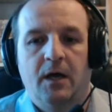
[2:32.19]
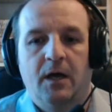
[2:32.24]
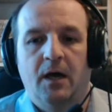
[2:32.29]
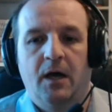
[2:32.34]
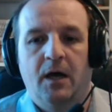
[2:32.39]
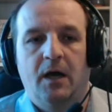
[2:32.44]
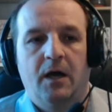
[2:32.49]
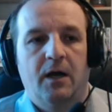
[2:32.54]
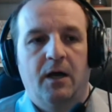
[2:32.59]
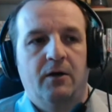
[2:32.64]

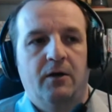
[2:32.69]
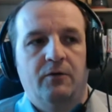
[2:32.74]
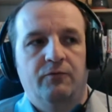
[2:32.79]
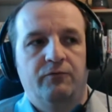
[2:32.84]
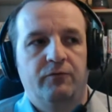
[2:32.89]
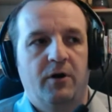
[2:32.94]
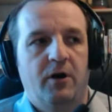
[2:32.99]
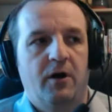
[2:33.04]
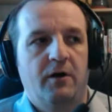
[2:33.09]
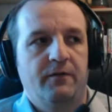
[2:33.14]

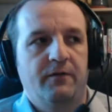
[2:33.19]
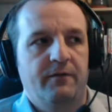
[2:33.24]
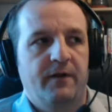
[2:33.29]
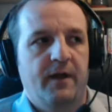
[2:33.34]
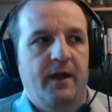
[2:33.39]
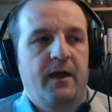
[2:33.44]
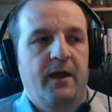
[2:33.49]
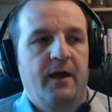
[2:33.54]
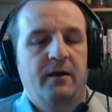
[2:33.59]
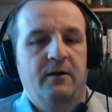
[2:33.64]
rather
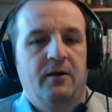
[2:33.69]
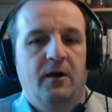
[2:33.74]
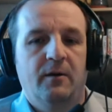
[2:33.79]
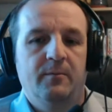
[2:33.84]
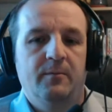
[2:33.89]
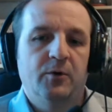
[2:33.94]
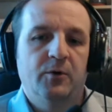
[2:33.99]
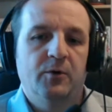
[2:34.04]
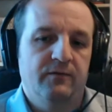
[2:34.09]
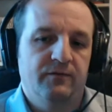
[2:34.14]
than
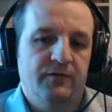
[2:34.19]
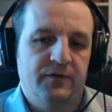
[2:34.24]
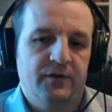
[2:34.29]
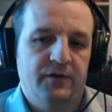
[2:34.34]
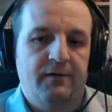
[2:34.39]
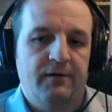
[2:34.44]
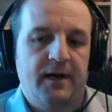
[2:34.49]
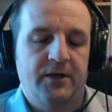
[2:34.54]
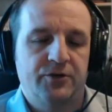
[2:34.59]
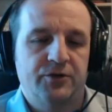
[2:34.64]
I'm looking for
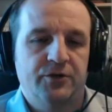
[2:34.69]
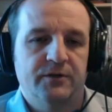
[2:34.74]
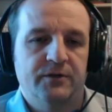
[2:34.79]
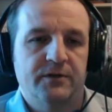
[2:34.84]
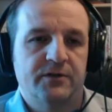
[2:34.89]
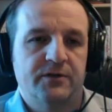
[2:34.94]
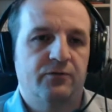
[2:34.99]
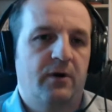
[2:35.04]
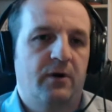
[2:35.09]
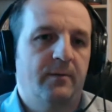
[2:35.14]

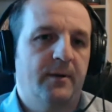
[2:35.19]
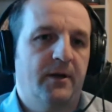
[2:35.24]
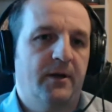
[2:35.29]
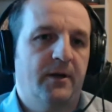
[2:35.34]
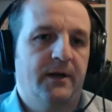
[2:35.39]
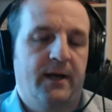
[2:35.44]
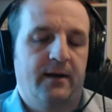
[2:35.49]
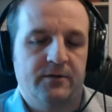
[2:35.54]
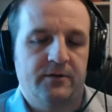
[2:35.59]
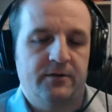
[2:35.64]
directions or I'm
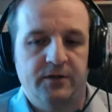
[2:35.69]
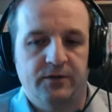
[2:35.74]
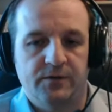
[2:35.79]
learning how to do